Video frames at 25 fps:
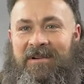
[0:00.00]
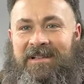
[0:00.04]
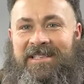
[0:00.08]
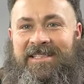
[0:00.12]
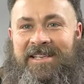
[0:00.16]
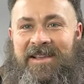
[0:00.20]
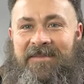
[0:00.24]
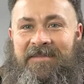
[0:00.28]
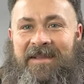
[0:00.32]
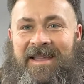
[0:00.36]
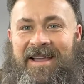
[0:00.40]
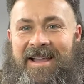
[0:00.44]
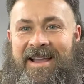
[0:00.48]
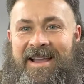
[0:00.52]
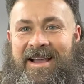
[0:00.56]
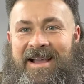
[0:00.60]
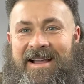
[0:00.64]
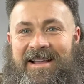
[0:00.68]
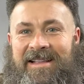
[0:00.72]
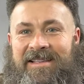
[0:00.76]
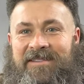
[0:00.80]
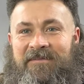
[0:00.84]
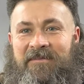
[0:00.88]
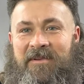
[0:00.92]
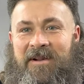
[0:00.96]
what's up
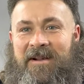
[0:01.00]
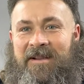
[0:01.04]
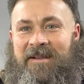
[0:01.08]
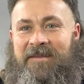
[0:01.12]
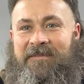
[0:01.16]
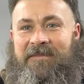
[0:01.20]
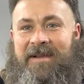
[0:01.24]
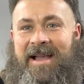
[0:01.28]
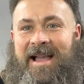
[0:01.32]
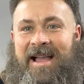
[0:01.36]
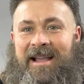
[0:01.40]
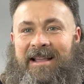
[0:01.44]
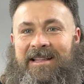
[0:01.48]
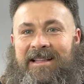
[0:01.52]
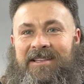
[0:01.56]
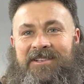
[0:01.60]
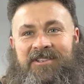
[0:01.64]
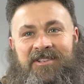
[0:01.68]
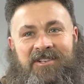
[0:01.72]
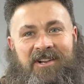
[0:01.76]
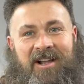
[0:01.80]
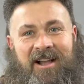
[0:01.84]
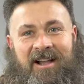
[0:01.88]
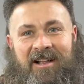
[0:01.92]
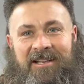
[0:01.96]
guys? Welcome back. It's
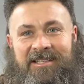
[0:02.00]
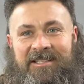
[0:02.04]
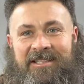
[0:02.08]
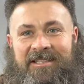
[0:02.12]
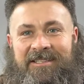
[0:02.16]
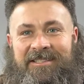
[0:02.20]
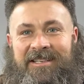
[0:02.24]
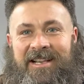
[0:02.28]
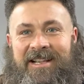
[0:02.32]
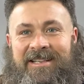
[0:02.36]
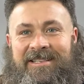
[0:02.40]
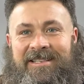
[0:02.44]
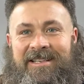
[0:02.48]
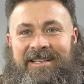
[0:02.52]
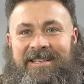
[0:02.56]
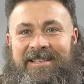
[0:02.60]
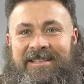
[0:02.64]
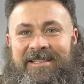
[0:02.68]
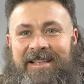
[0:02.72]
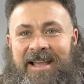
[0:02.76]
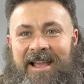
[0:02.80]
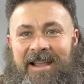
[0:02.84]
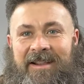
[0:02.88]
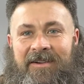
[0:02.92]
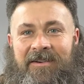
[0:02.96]
Josh at JC
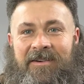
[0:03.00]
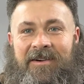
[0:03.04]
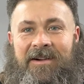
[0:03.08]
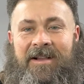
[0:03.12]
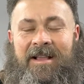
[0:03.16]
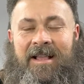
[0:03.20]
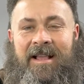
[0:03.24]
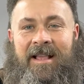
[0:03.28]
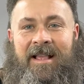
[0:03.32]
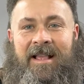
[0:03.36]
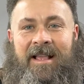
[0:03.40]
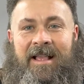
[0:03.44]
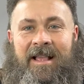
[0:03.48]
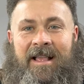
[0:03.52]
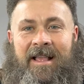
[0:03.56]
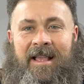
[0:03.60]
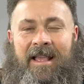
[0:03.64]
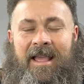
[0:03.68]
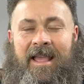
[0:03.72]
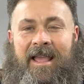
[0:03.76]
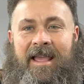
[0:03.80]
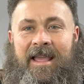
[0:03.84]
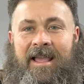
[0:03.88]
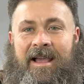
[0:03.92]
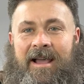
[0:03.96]
Cycle.
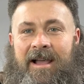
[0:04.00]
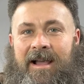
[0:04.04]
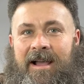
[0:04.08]
Hey,